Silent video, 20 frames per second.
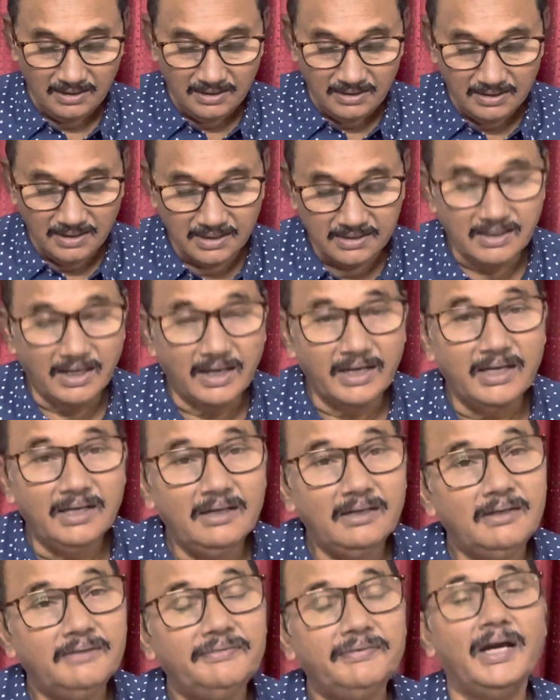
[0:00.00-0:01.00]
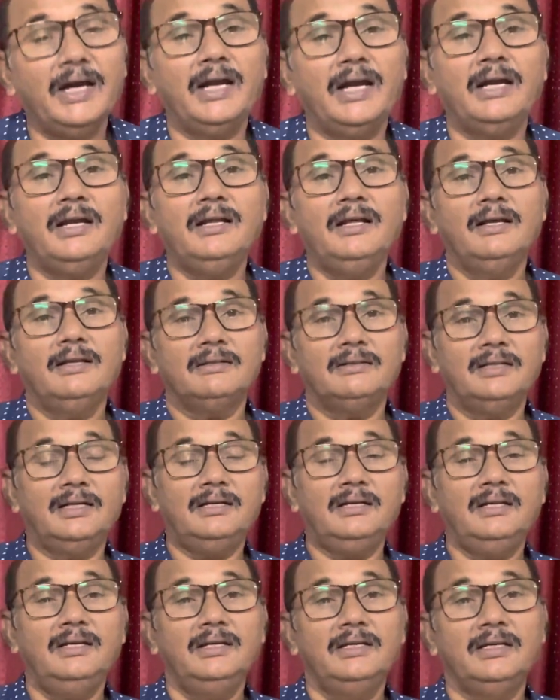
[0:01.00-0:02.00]
He has identified
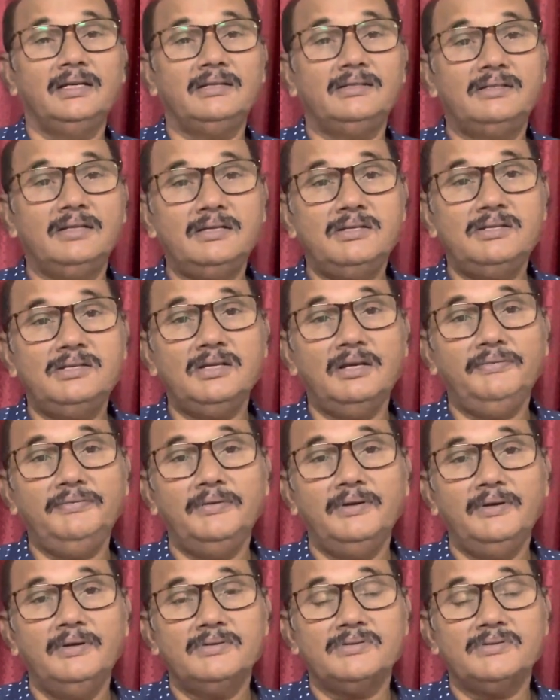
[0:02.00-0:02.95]
that a judge of